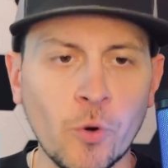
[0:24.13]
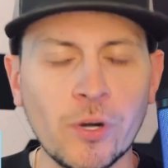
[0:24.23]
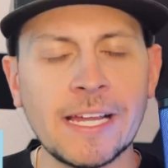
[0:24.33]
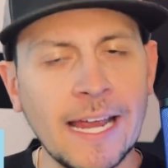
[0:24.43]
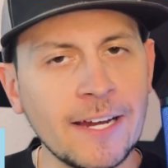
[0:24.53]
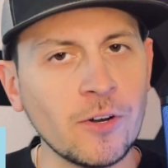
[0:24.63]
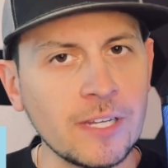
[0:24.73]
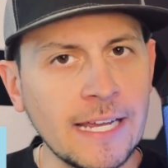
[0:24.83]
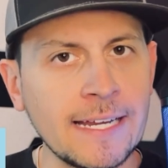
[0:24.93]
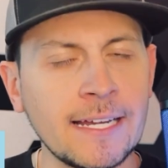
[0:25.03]
40-acre
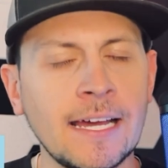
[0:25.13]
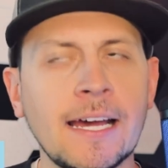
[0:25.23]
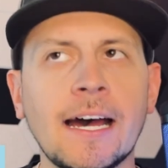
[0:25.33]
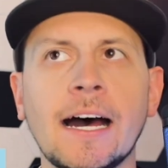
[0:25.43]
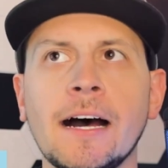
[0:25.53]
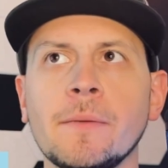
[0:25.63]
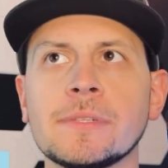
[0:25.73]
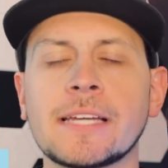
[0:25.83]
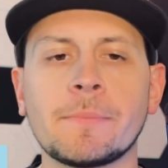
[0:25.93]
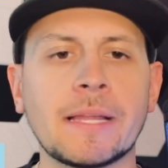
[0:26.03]
lake.
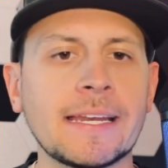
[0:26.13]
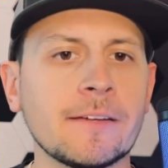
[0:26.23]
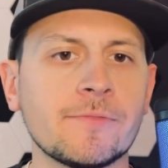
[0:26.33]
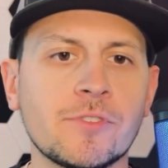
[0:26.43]
It's got plenty of